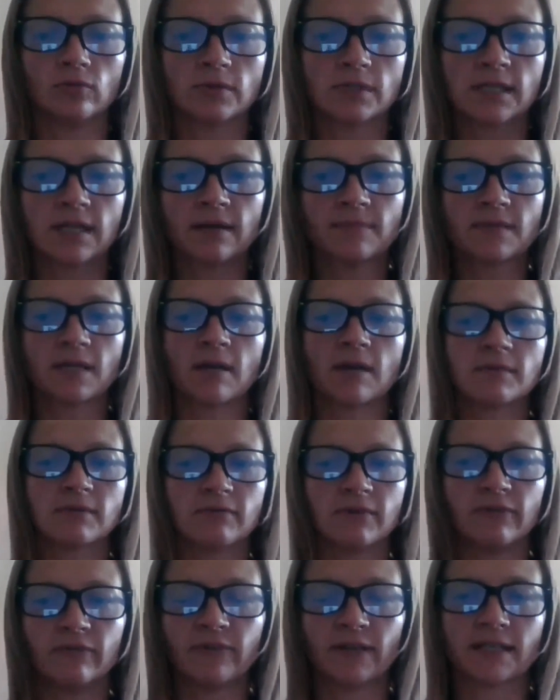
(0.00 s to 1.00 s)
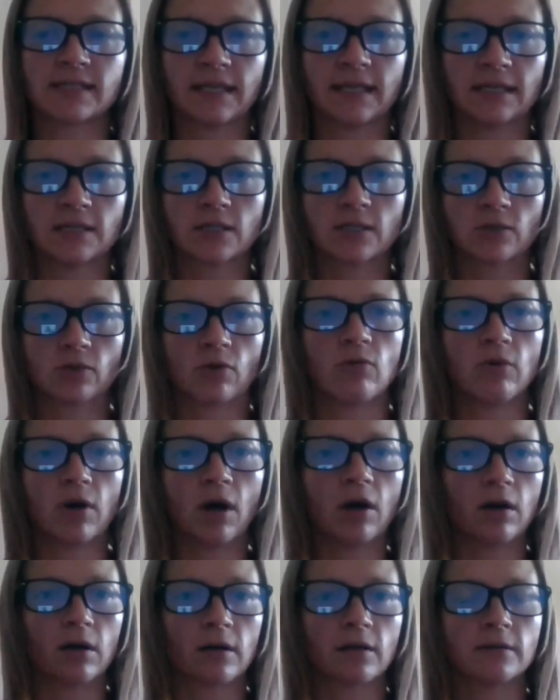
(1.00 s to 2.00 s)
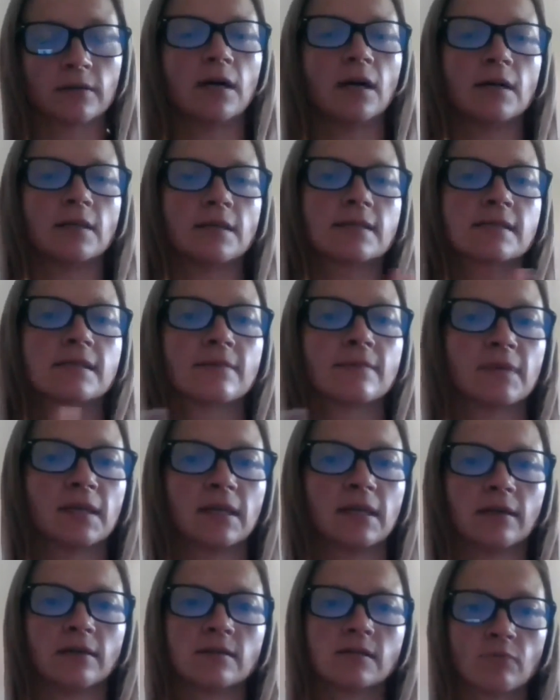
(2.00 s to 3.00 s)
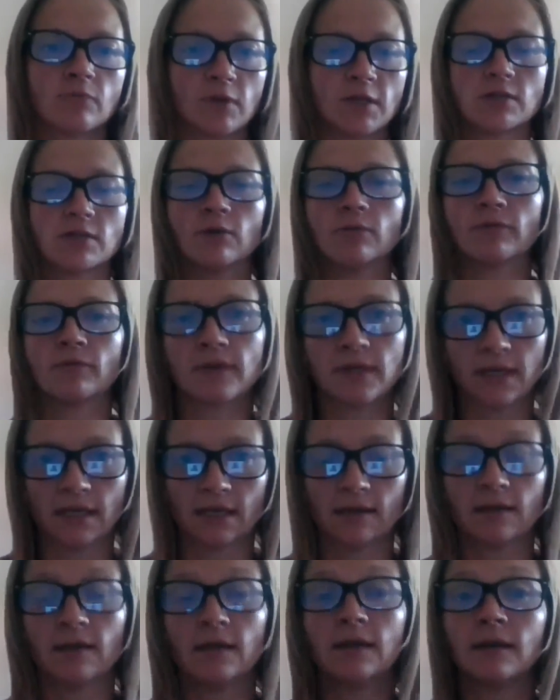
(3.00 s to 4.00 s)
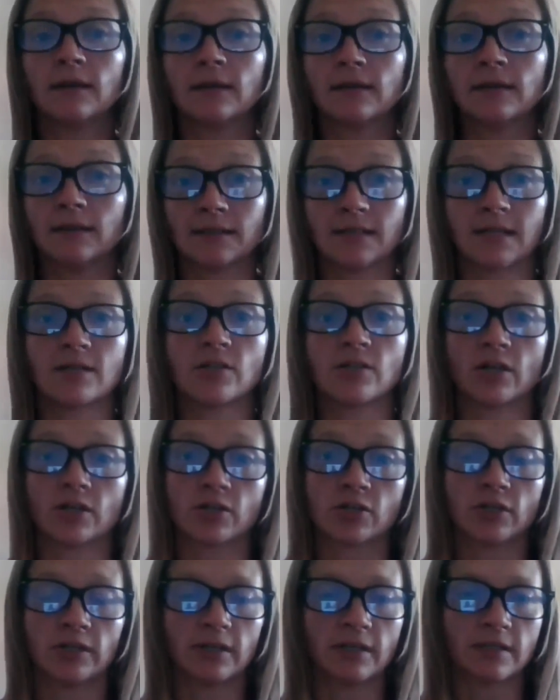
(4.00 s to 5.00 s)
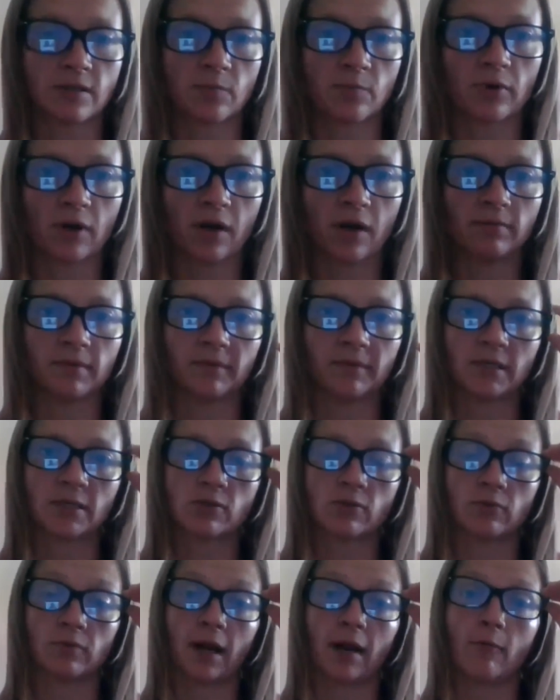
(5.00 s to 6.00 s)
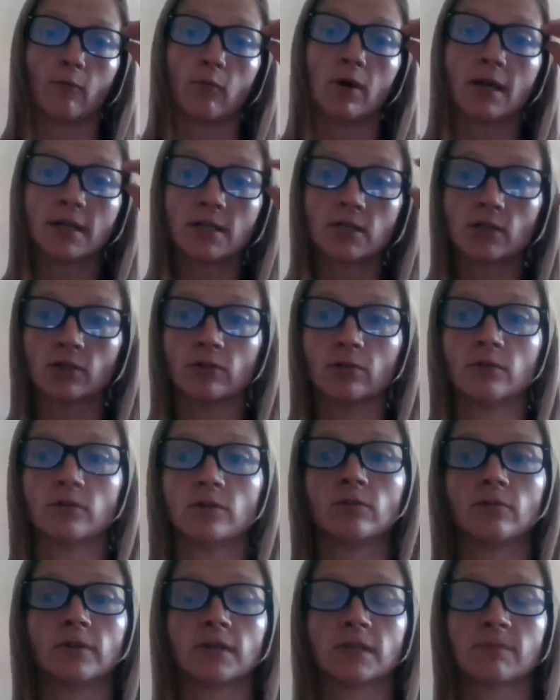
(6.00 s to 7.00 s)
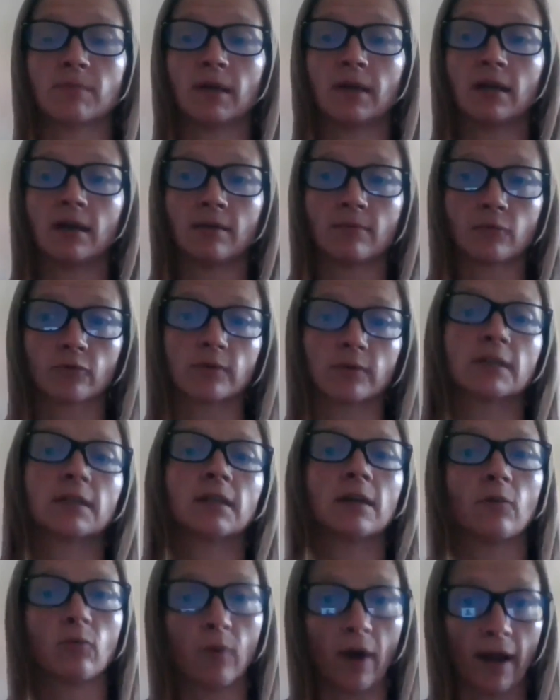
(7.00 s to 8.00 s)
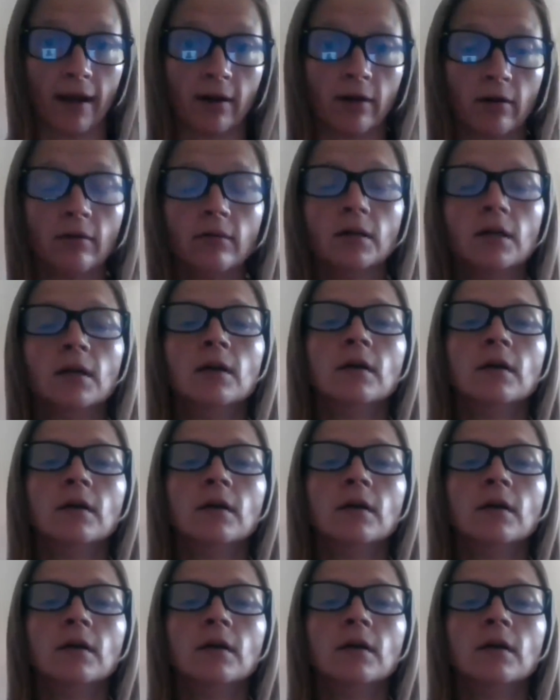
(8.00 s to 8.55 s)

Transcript: sometimes we fixate so hard on something else, we don't think that digestion is a problem. And so what I want you to do is become really aware